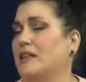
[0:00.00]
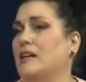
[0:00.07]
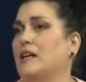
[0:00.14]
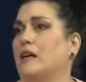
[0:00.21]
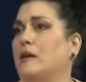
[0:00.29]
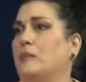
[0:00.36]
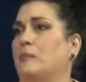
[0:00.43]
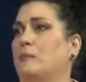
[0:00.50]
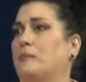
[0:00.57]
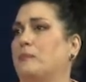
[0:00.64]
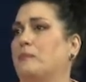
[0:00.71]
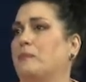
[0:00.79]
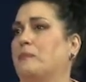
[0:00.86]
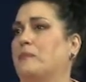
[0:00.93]
And
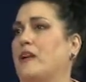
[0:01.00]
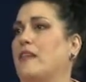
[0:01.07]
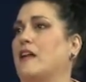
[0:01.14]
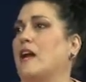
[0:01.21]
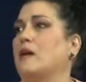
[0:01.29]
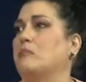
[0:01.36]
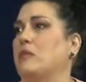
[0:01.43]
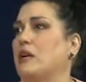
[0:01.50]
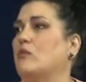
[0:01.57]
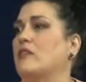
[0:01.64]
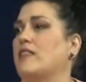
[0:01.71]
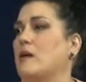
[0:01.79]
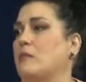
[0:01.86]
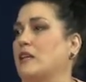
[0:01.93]
then I meet
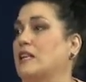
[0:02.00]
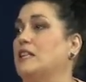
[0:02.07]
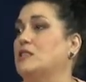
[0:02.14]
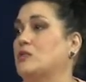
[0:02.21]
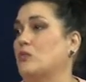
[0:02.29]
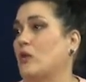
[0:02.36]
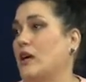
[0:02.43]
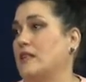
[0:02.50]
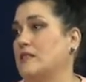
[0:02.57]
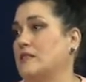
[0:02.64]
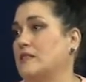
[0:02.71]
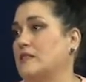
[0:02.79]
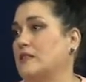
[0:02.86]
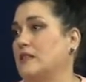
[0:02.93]
with them at least
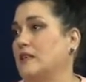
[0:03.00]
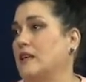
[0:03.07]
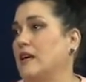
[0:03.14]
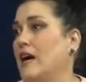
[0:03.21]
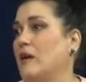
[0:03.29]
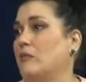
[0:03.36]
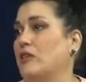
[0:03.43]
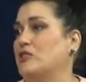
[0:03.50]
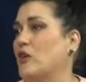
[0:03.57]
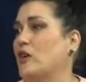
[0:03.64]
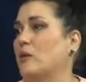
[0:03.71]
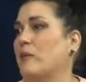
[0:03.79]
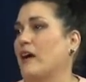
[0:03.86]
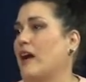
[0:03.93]
once, and we
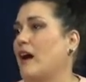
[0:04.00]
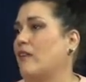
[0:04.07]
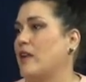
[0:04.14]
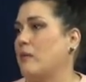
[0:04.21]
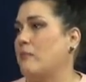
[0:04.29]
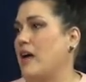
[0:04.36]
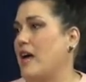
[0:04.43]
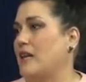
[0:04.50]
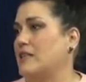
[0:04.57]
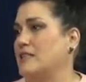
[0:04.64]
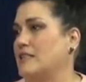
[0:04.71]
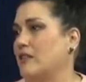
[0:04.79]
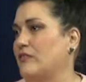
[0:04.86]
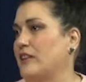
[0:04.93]
talk about how they met and
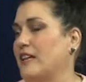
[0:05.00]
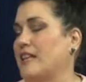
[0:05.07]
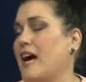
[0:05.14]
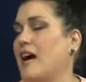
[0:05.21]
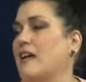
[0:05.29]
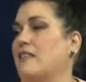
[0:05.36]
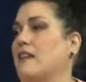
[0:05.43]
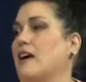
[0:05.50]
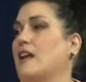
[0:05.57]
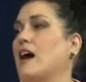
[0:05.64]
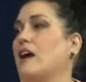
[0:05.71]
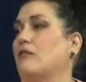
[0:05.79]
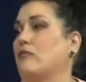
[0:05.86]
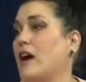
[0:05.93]
stuff like that. And then
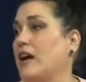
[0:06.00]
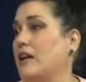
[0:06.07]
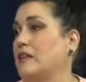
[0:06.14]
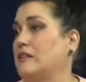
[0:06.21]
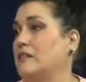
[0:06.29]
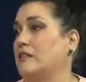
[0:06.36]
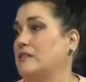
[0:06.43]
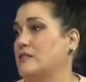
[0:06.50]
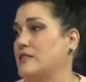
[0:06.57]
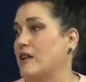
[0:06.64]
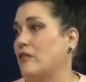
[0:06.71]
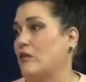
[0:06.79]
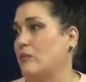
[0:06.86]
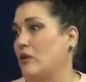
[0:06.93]
I write their
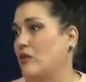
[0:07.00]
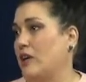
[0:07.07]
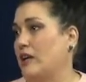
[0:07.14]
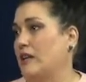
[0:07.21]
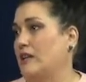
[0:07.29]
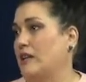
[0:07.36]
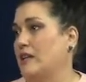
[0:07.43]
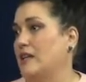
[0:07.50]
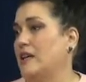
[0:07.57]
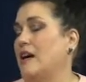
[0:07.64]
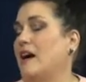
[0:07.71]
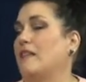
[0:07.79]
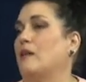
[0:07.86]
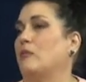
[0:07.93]
ceremony,
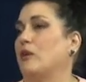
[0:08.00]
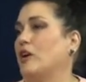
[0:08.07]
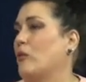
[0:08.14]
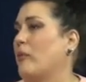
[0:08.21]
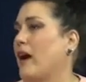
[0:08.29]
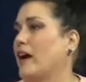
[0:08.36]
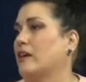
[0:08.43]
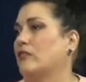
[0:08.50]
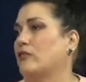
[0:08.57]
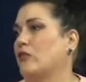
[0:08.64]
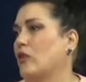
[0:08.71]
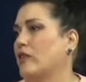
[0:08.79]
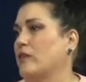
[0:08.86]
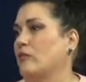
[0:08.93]
and then we go back and
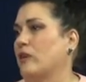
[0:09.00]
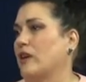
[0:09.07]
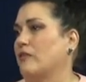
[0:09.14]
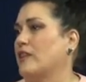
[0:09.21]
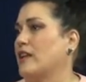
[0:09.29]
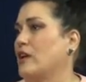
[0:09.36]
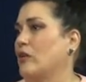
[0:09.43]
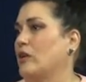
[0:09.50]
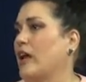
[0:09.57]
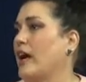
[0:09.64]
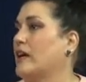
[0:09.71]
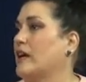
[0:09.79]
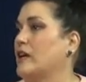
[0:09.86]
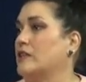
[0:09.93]
forth, and whatever they don't
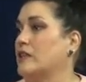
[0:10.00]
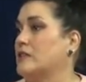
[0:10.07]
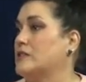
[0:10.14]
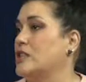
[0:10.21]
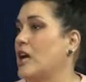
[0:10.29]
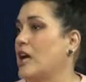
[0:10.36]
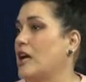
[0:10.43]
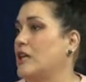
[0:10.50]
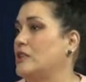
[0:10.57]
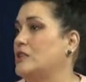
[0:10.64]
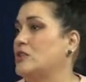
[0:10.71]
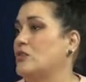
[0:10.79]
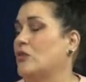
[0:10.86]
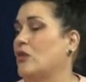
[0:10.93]
like, I
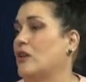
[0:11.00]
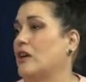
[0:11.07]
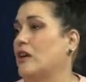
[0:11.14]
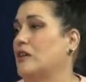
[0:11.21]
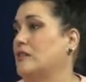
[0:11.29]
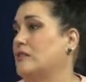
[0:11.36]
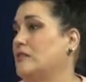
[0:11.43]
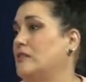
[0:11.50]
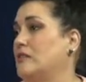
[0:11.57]
change, or